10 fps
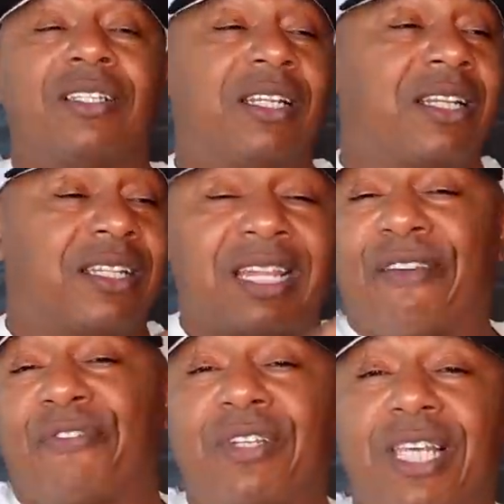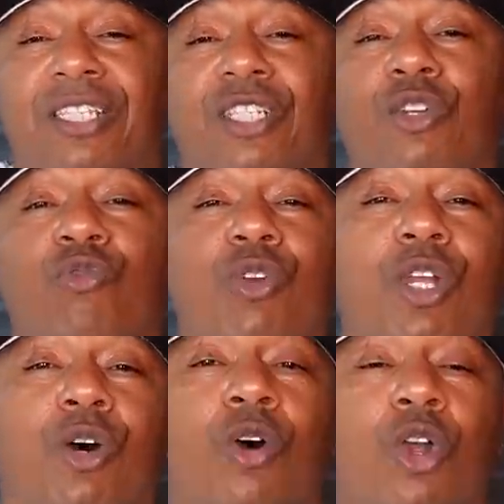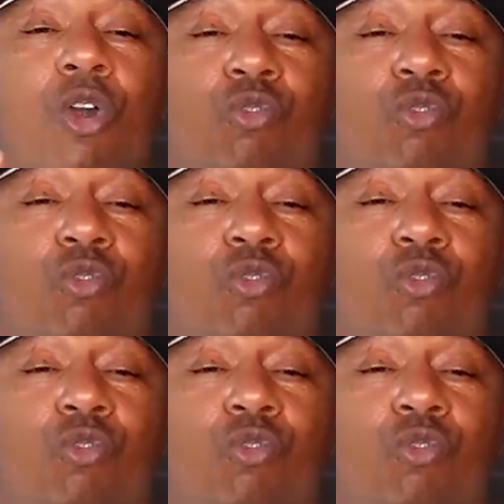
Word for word: the, the, definition, the real